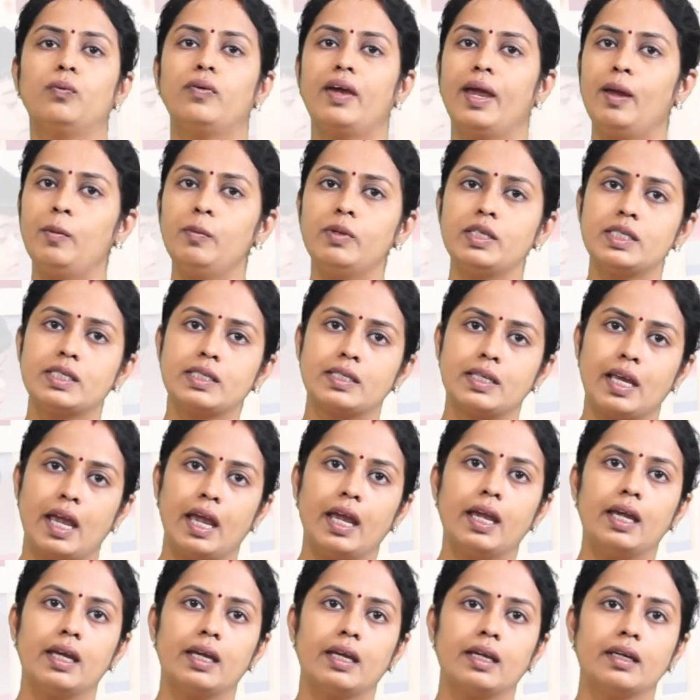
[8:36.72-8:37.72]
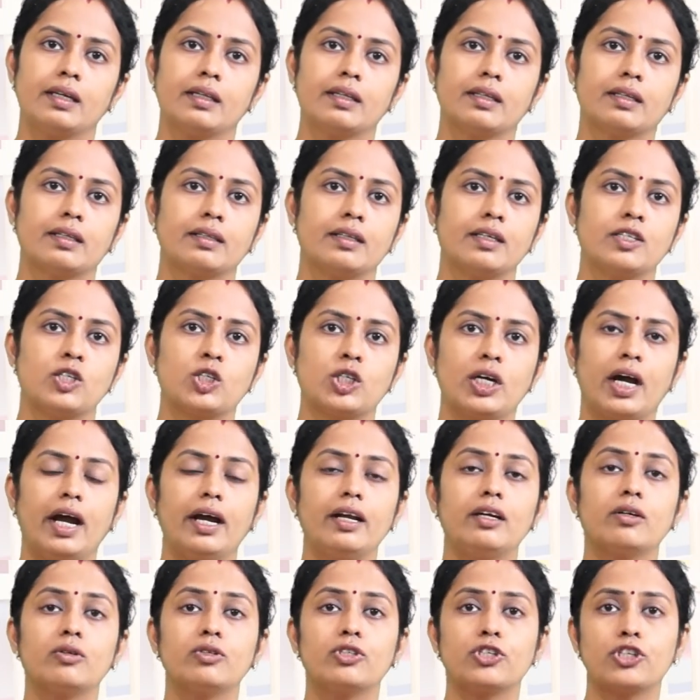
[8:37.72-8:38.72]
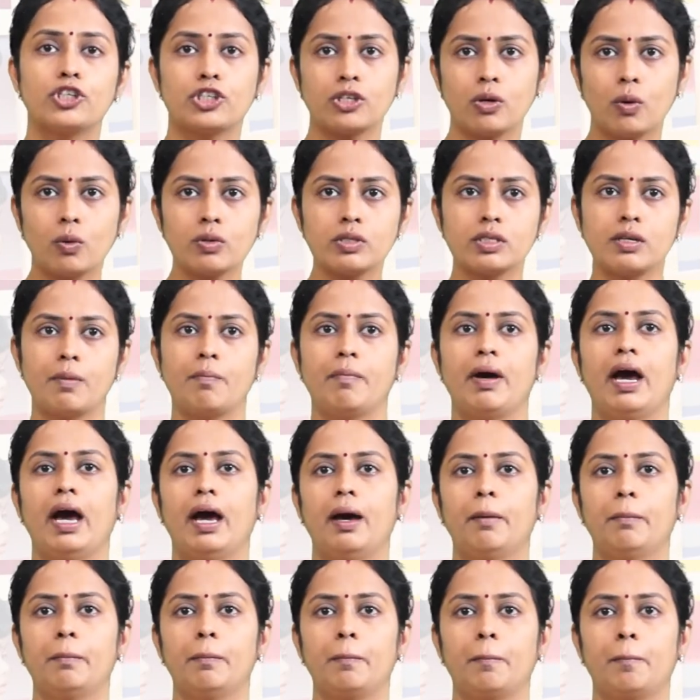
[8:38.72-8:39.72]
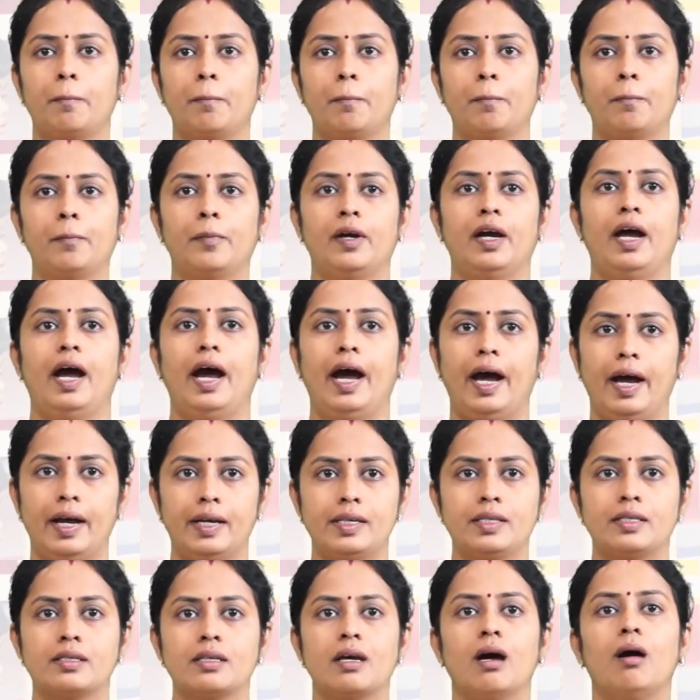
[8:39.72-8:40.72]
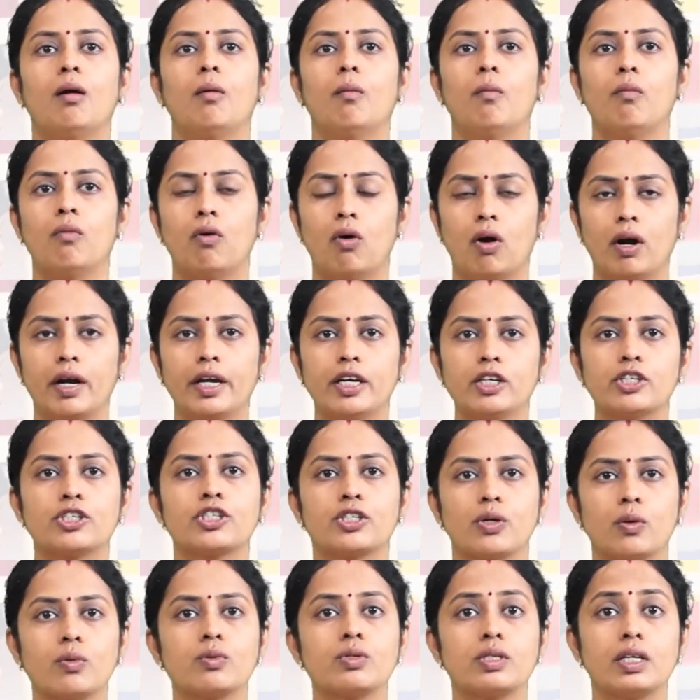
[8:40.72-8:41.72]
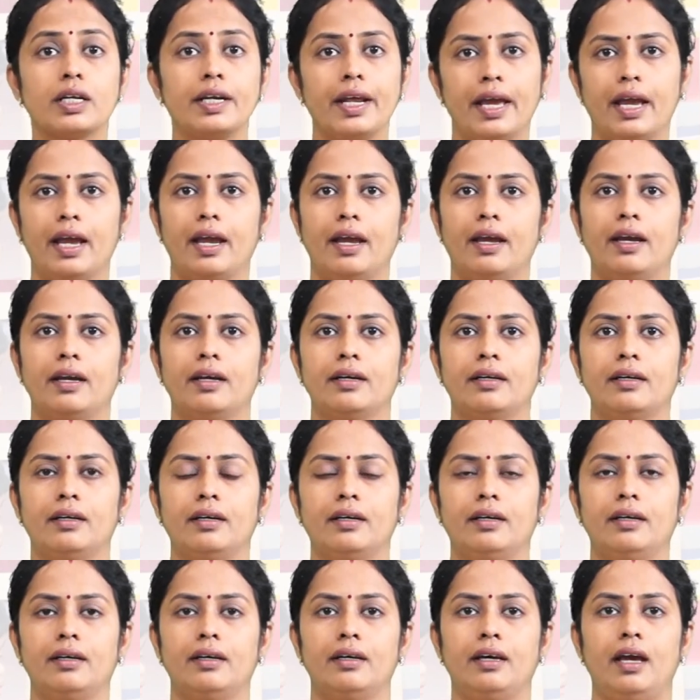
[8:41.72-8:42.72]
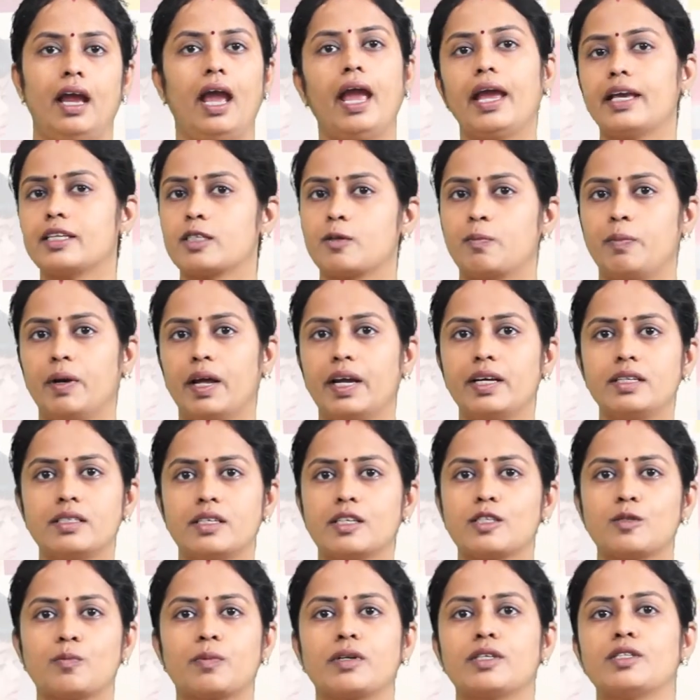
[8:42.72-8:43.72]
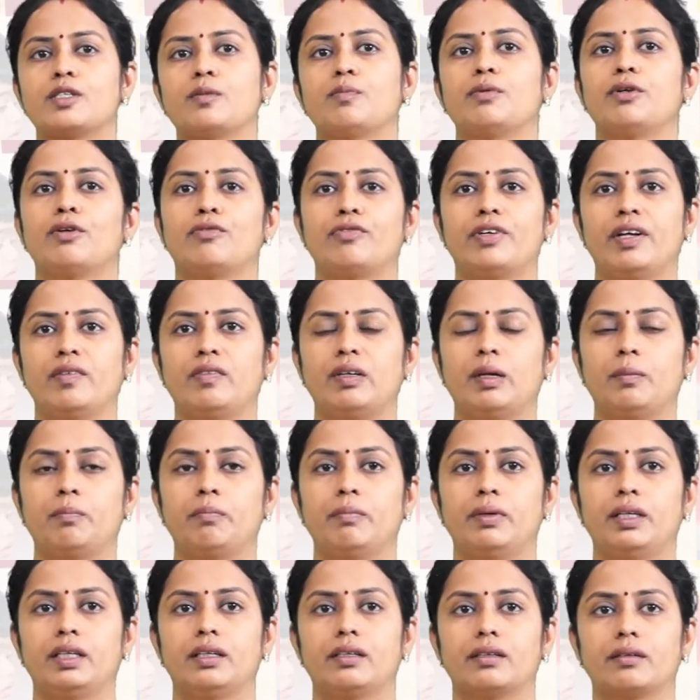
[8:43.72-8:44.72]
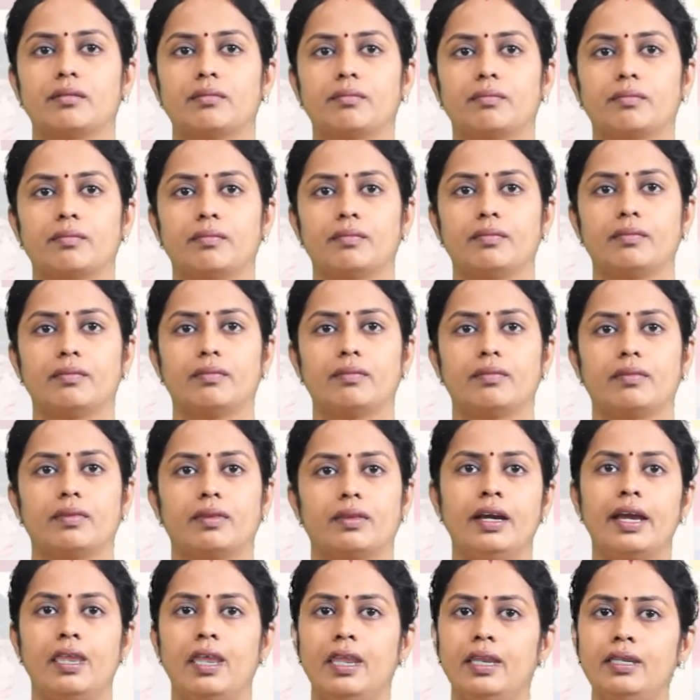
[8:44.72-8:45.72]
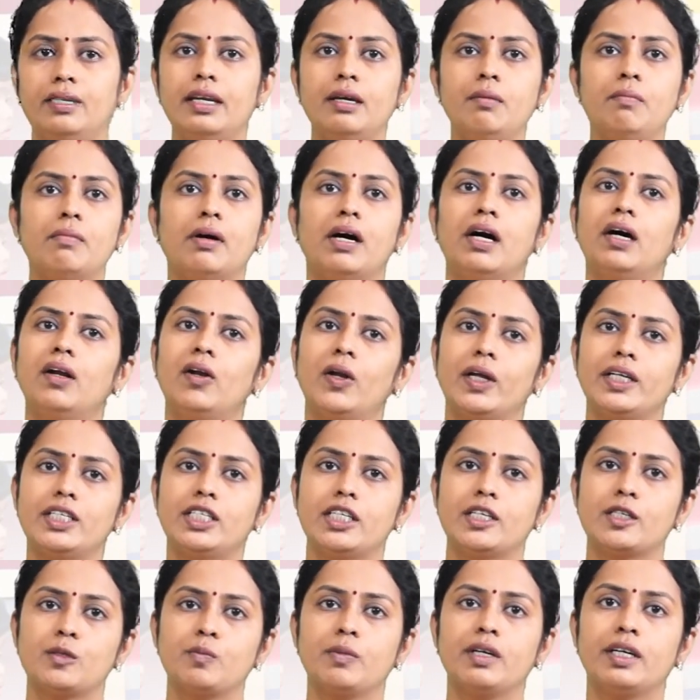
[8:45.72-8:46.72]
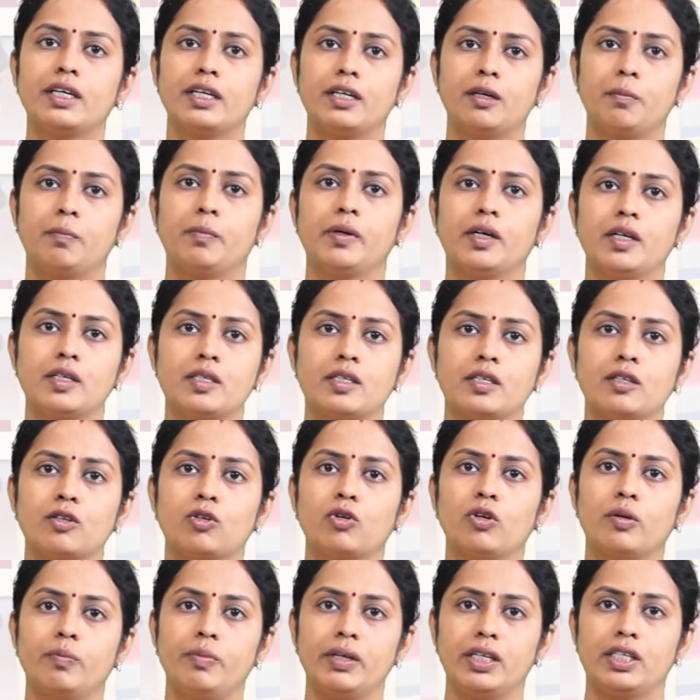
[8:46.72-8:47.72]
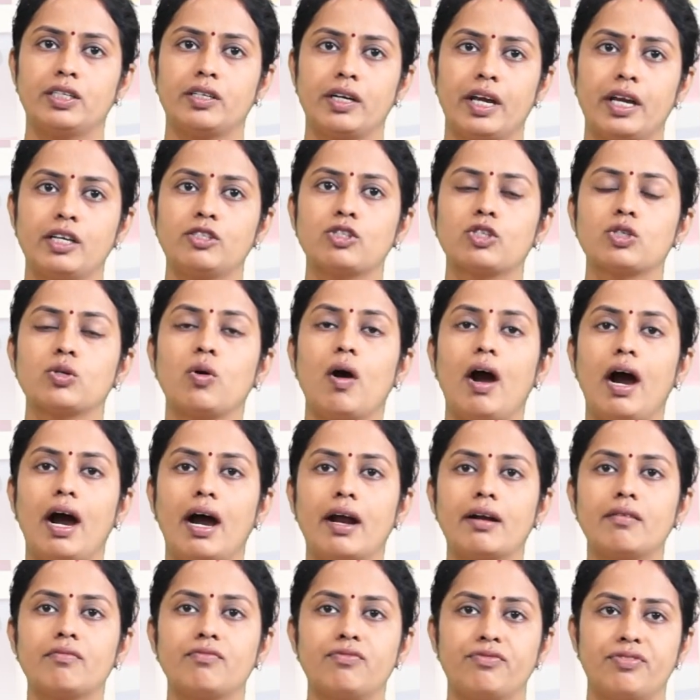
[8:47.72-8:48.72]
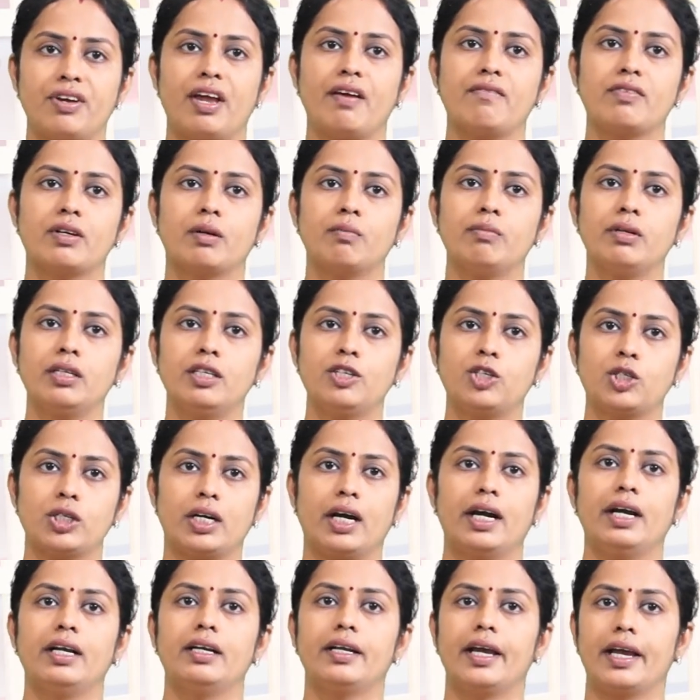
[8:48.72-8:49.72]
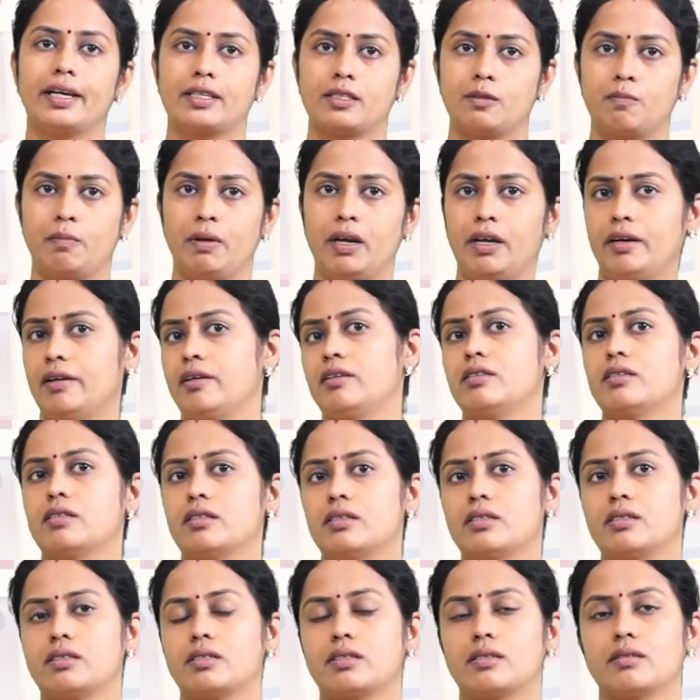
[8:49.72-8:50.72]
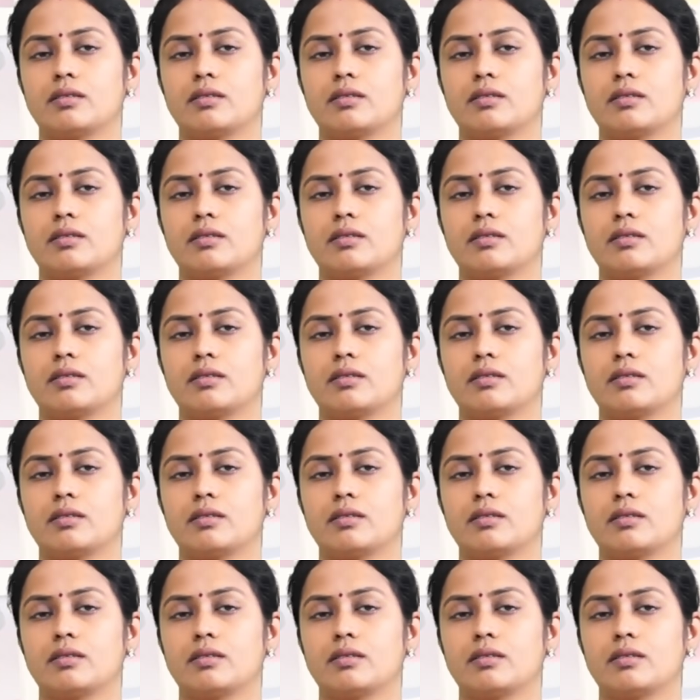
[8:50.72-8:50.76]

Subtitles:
famous saying, "The childhood shows the man as morning shows the day," explains this principle of development. Any maladjustment in a person could be traced to unfavorable child experiences.